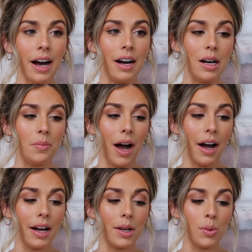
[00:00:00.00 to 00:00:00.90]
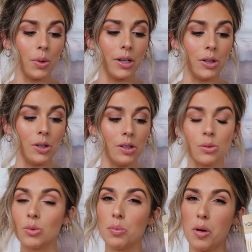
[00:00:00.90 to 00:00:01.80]
I will
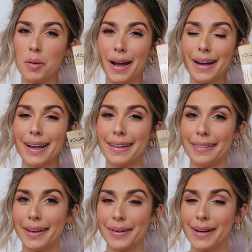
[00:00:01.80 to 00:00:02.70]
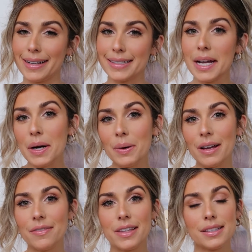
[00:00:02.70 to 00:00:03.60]
report back and let you guys know
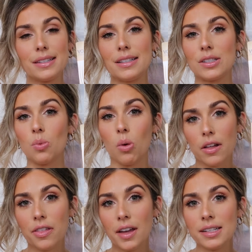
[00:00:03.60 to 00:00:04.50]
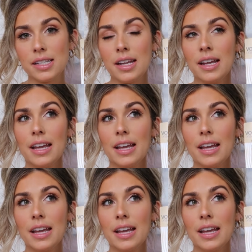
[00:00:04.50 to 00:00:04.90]
if this is worth it,